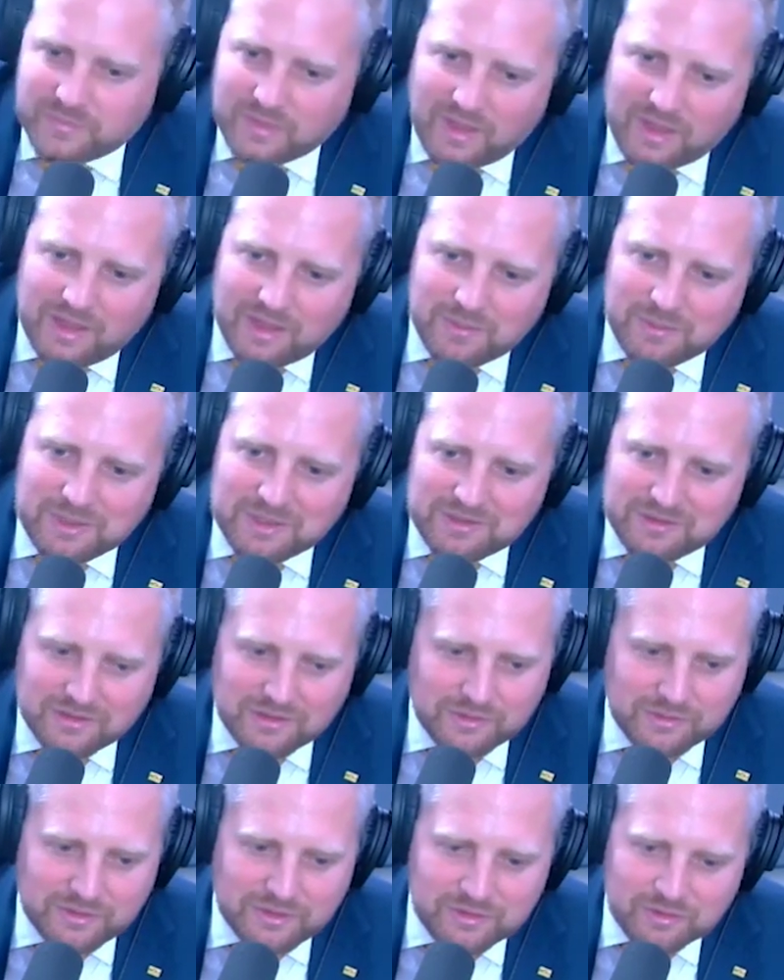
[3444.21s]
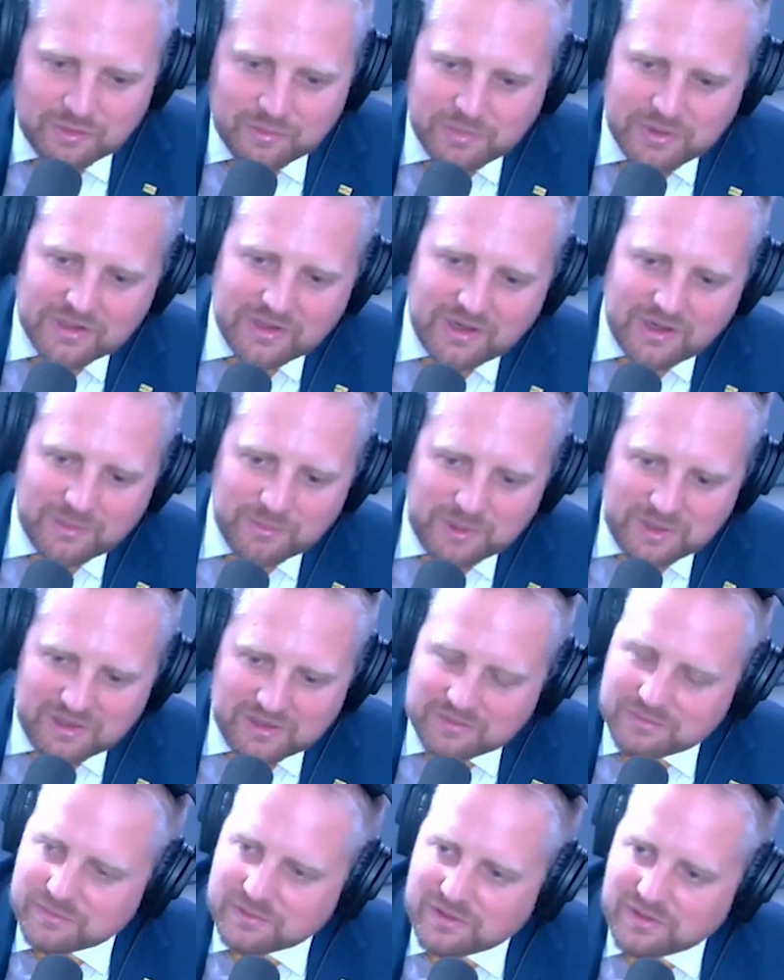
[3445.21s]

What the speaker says: I mean, the European army